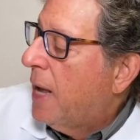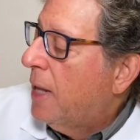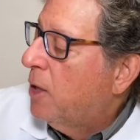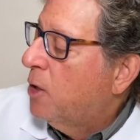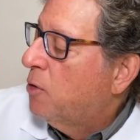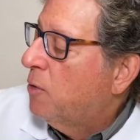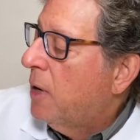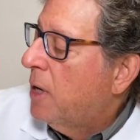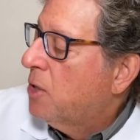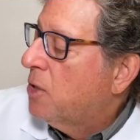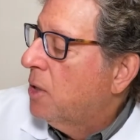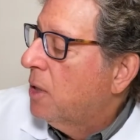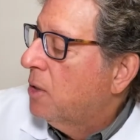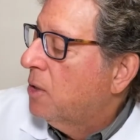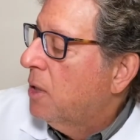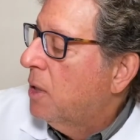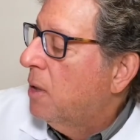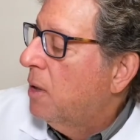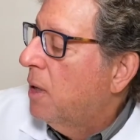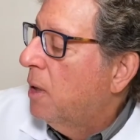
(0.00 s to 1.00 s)
dressings
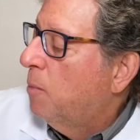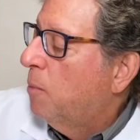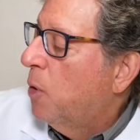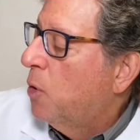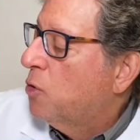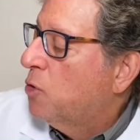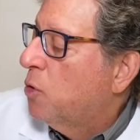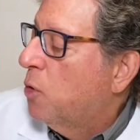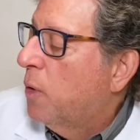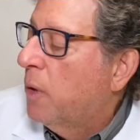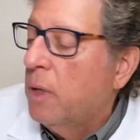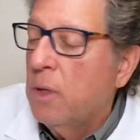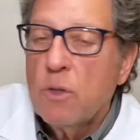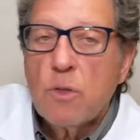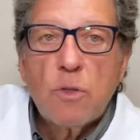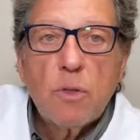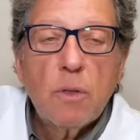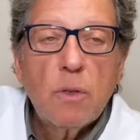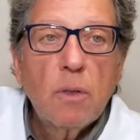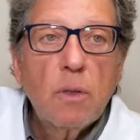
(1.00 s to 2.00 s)
and most
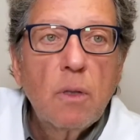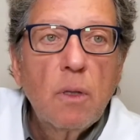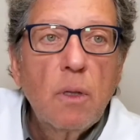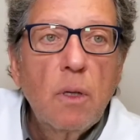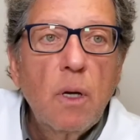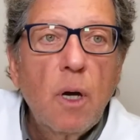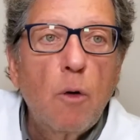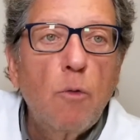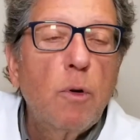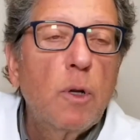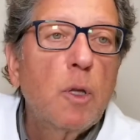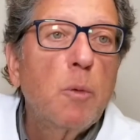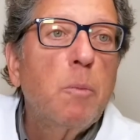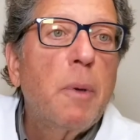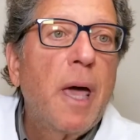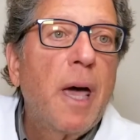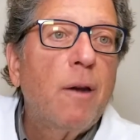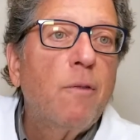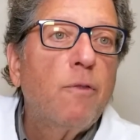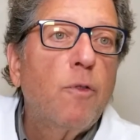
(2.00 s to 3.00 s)
oils are really
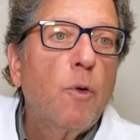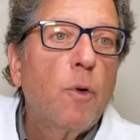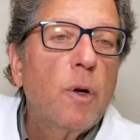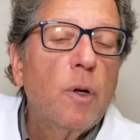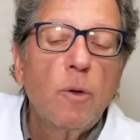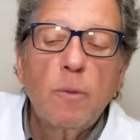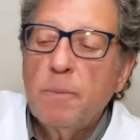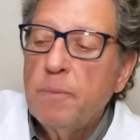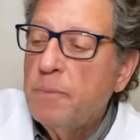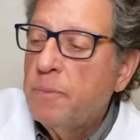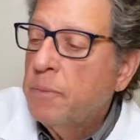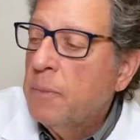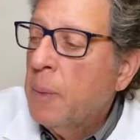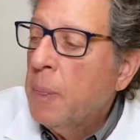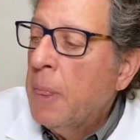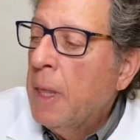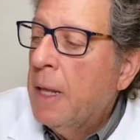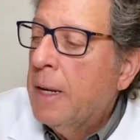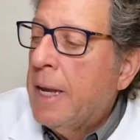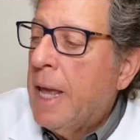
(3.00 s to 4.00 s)
bad for you.
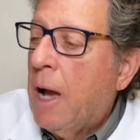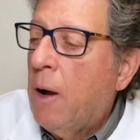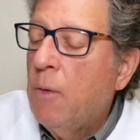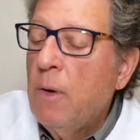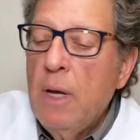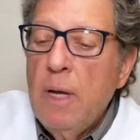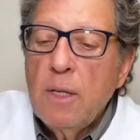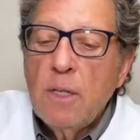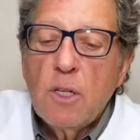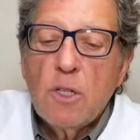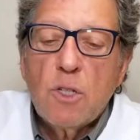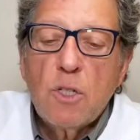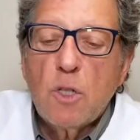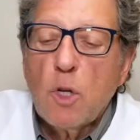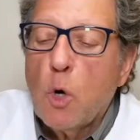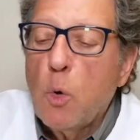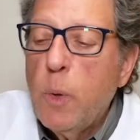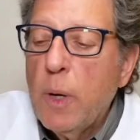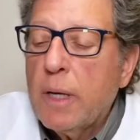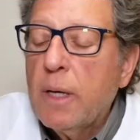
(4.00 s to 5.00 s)
Now, just as a
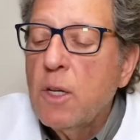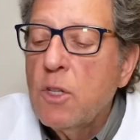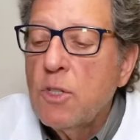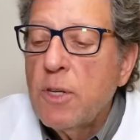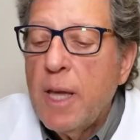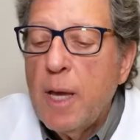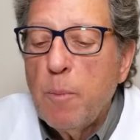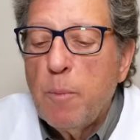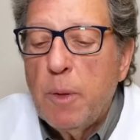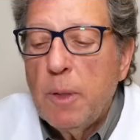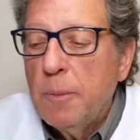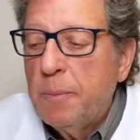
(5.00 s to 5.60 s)
quick example